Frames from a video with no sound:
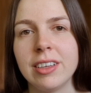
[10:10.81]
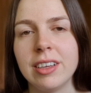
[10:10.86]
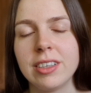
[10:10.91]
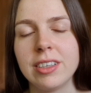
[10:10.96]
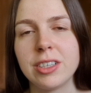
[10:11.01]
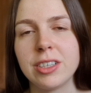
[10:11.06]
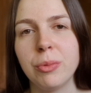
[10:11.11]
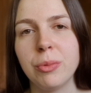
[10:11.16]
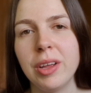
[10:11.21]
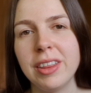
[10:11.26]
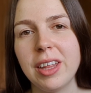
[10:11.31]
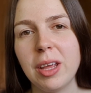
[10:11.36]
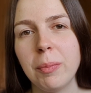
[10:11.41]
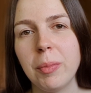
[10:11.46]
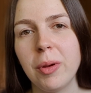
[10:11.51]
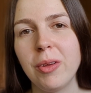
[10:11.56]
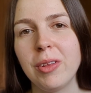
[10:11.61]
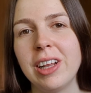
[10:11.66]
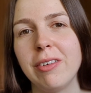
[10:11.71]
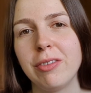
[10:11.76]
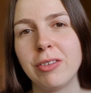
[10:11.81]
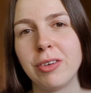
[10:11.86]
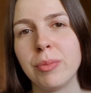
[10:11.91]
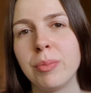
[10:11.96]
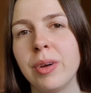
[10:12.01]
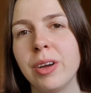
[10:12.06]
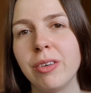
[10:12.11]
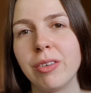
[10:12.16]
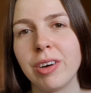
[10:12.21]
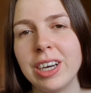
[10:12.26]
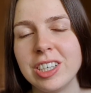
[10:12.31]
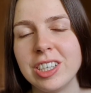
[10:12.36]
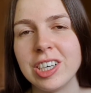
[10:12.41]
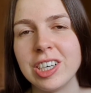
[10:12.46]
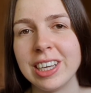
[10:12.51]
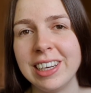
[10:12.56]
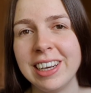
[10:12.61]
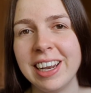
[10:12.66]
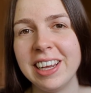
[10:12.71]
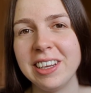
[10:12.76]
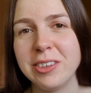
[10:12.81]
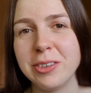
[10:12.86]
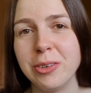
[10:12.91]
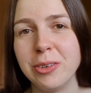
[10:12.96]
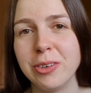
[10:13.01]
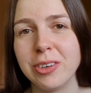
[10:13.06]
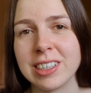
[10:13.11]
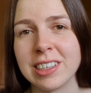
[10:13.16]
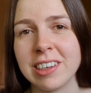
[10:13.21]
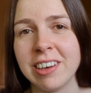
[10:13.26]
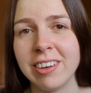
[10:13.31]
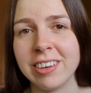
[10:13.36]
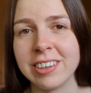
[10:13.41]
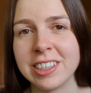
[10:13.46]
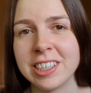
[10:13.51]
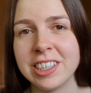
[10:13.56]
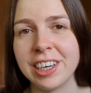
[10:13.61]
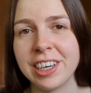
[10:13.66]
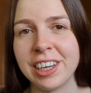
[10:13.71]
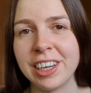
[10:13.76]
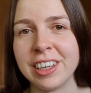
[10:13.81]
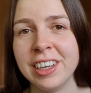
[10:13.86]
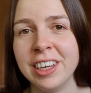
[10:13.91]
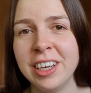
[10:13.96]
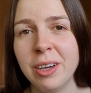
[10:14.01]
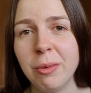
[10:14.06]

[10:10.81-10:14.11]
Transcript: So when they both left on migration in late August last year,